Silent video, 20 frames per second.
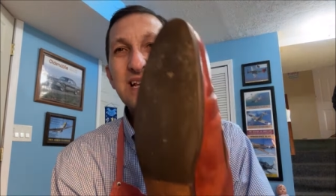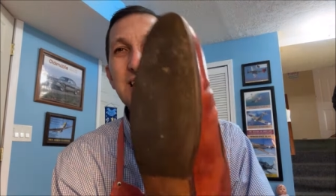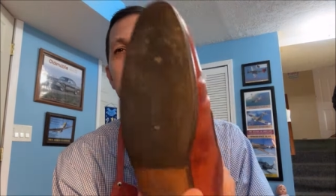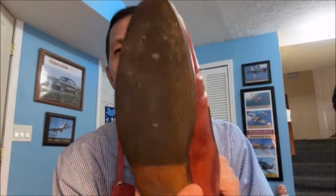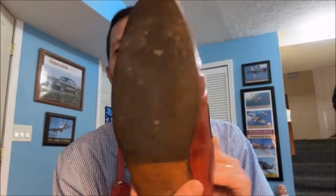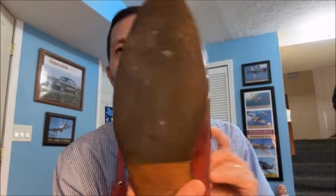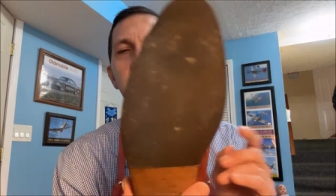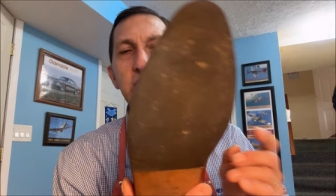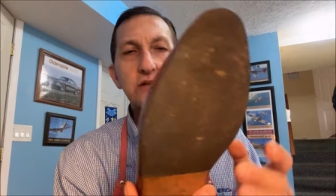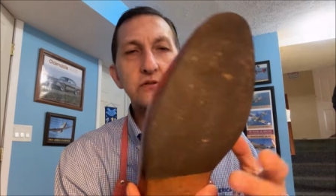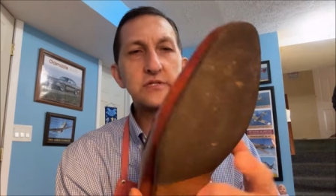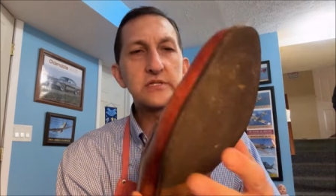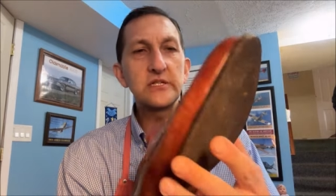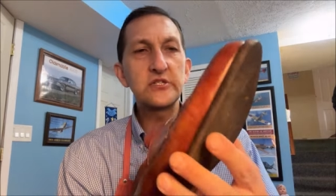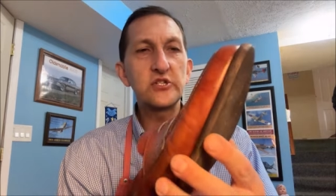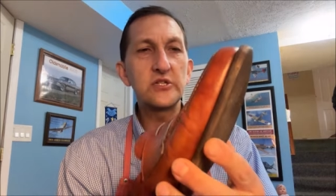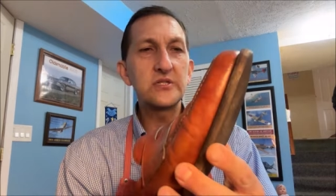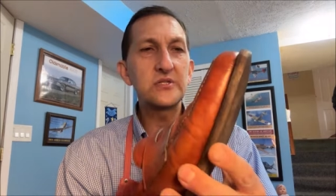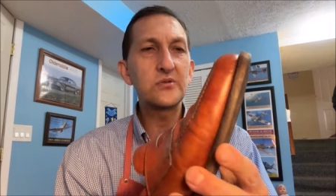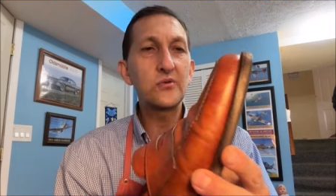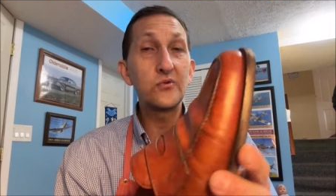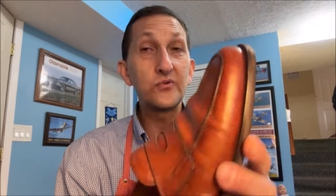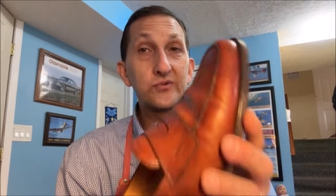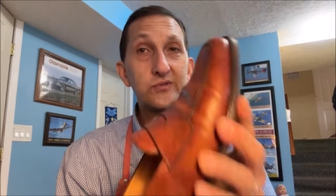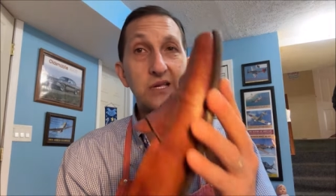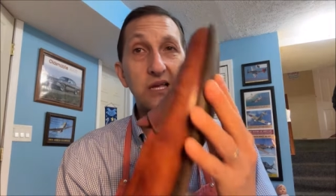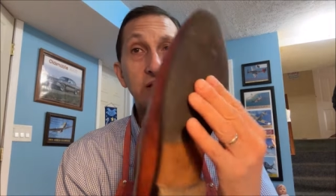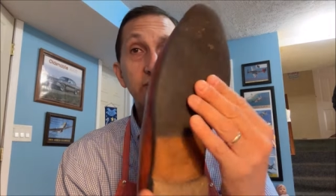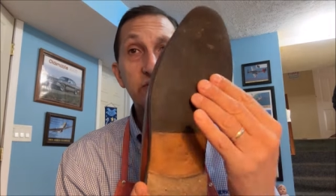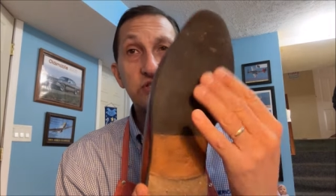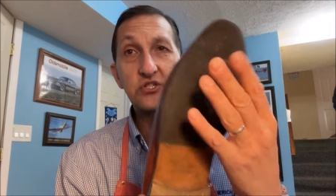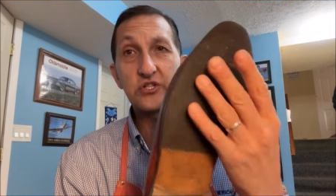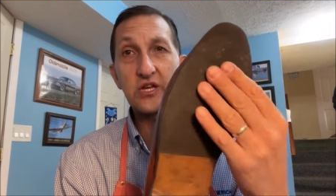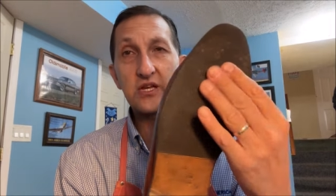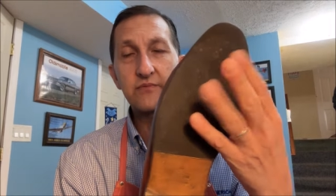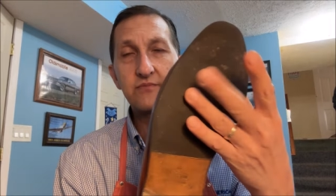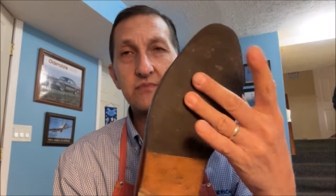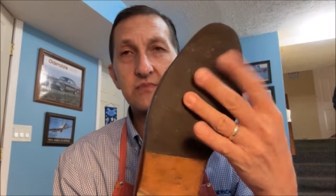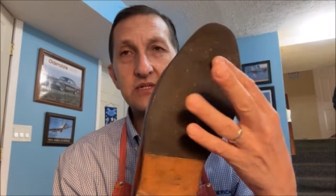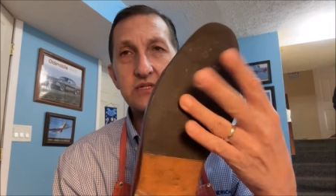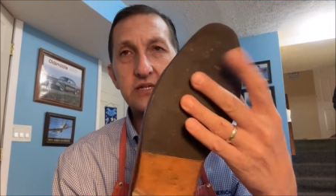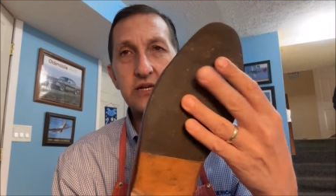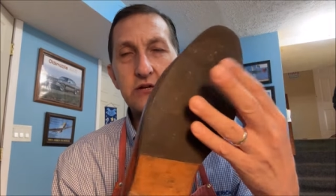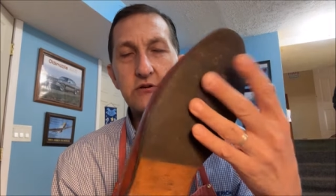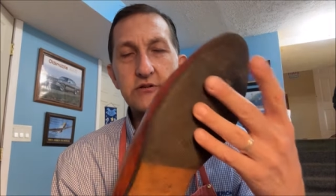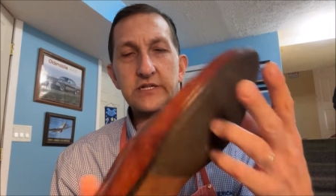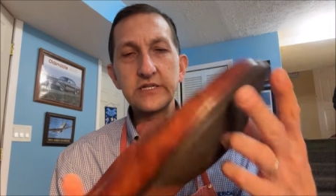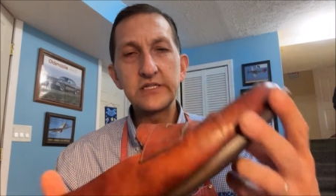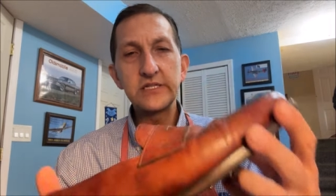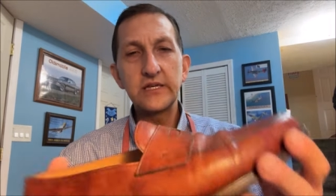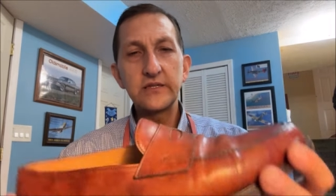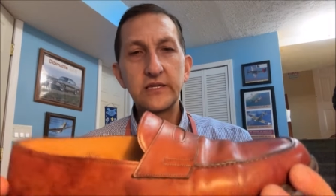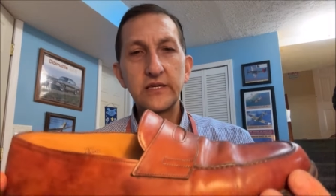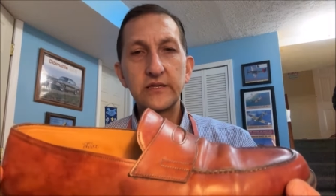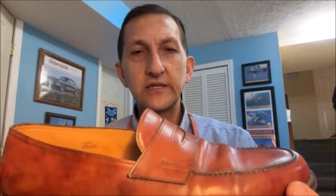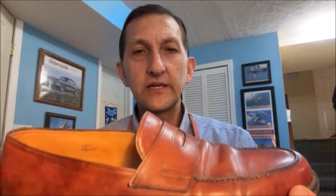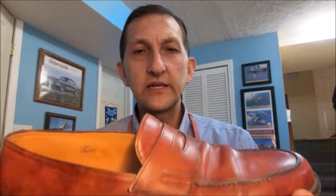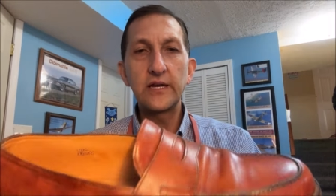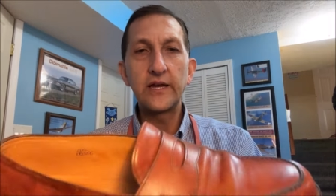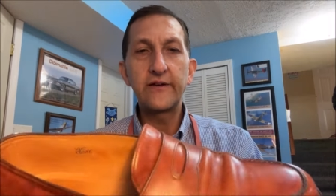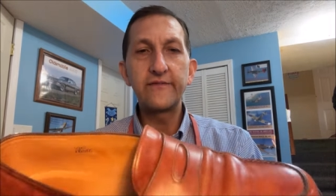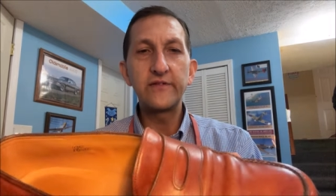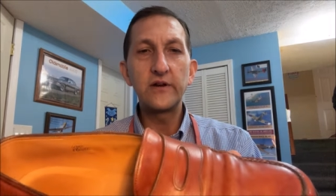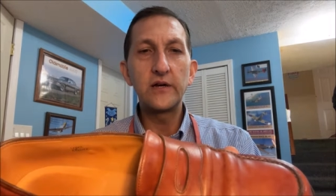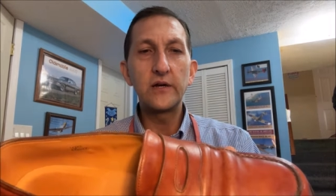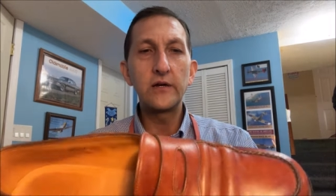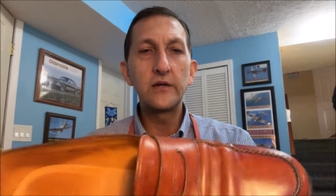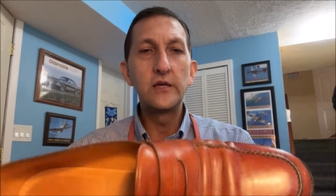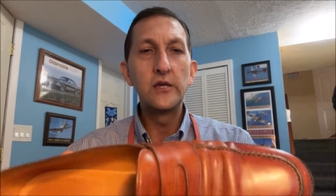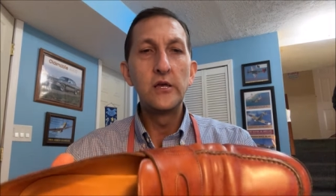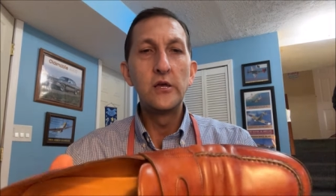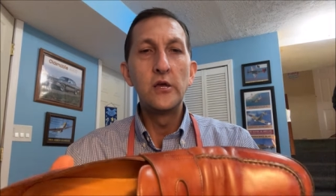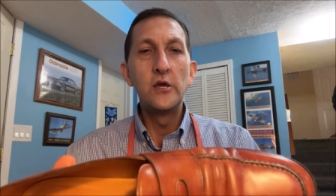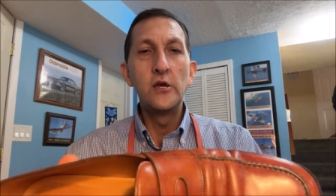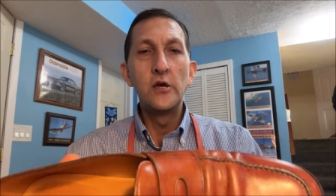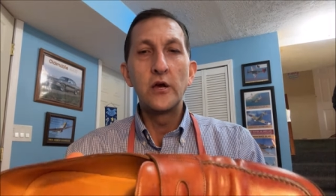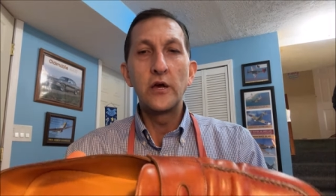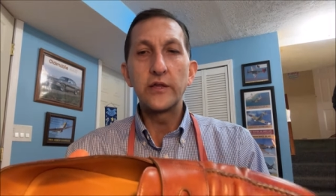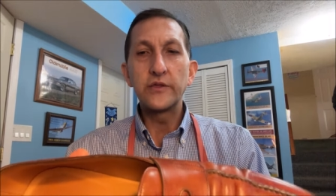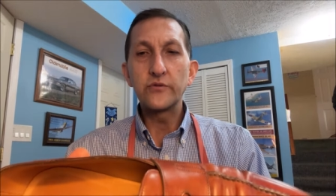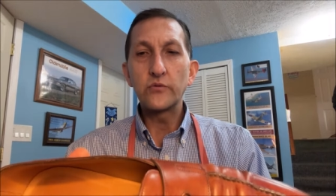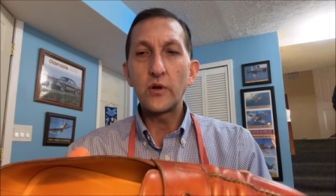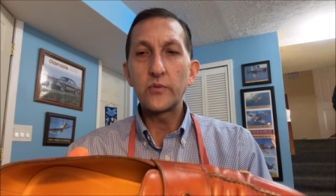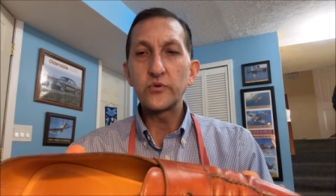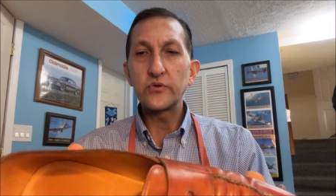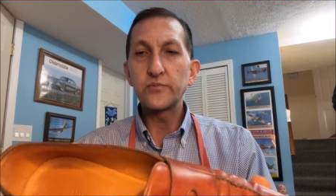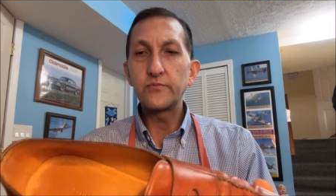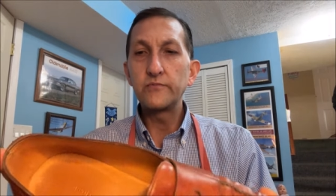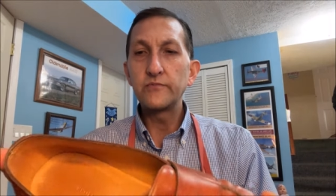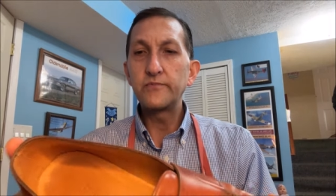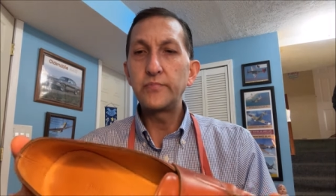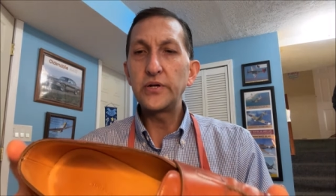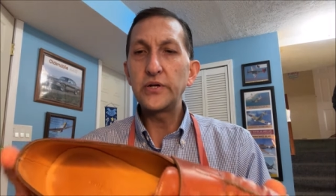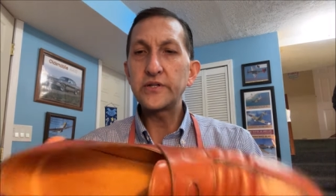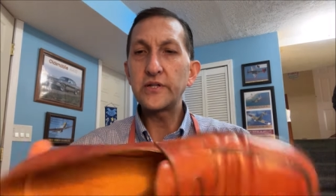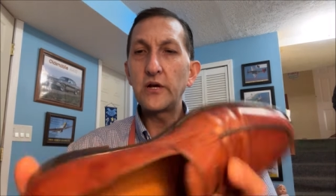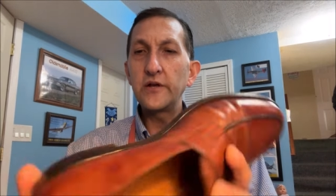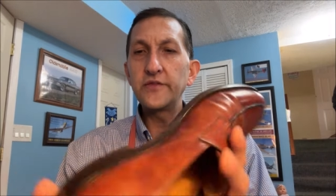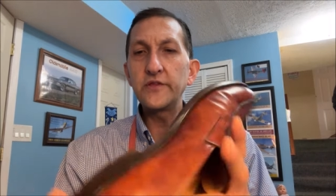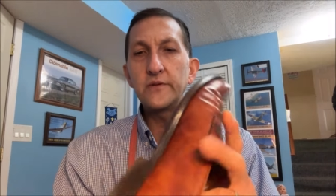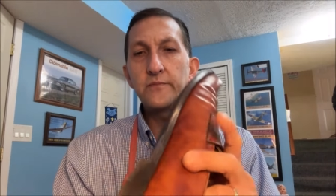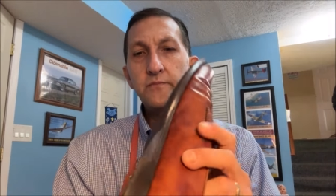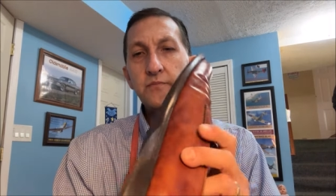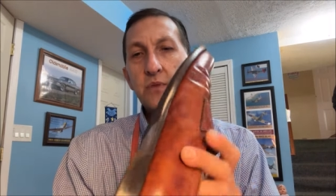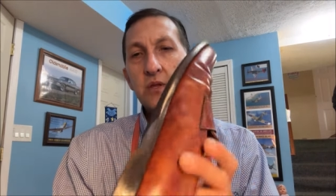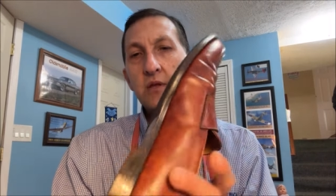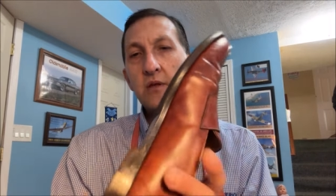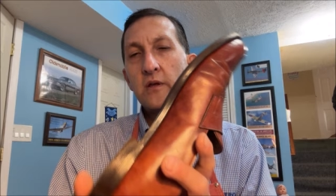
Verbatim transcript: Hidden channel stitching soles, kind of a shame, as I already said, that they have uh, the rubber put on them.